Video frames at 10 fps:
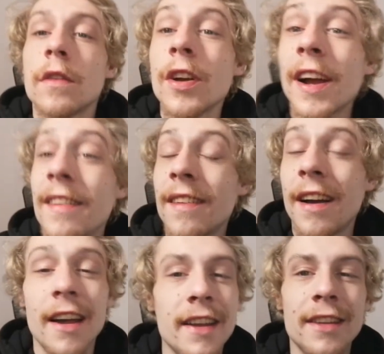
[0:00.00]
So, guys,
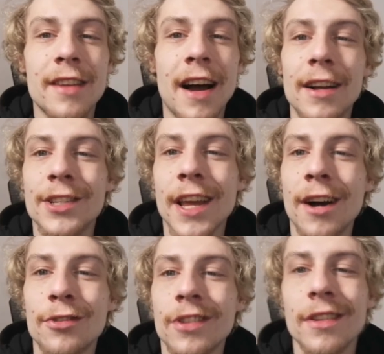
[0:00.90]
I need to actually
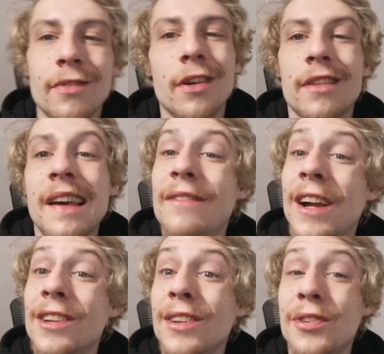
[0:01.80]
outro this vlog, because I
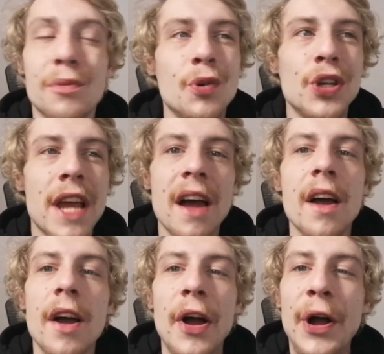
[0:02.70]
haven't actually done one
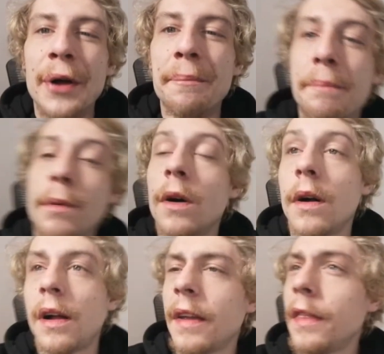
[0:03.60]
yet.
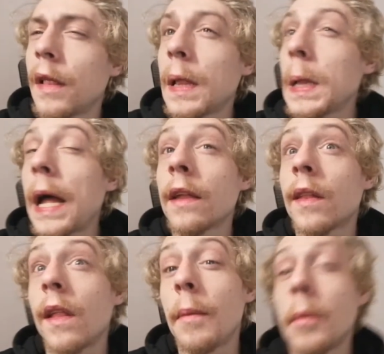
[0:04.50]
But in the
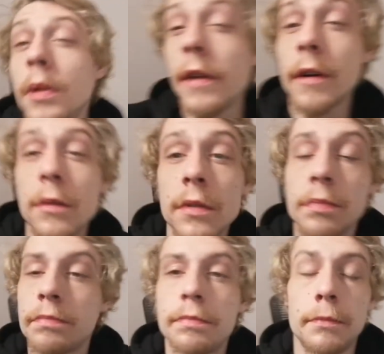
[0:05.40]
last clip, I believe I
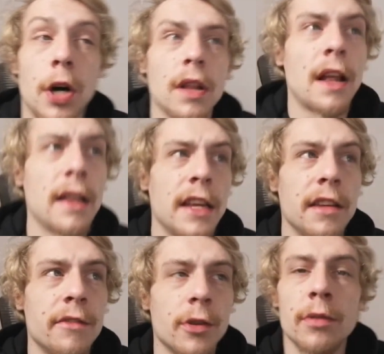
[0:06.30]
was more than likely
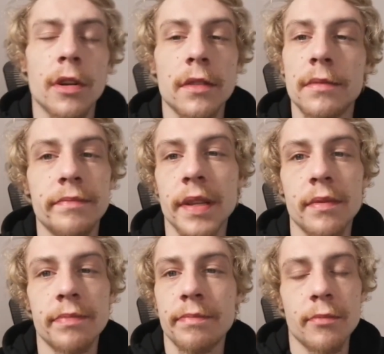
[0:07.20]
eating food, because
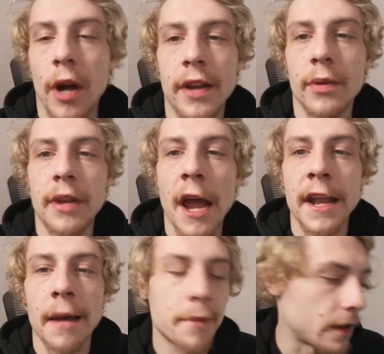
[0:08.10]
that's what I do
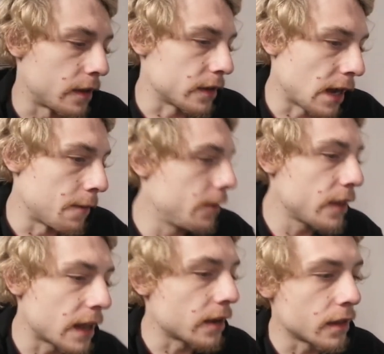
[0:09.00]
99% of the time
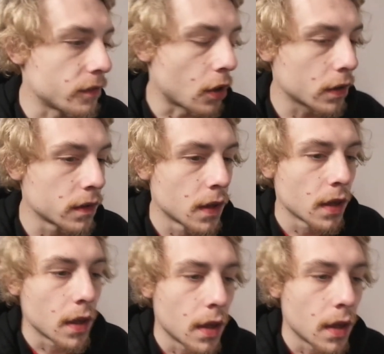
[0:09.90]
at the end of the vlogs.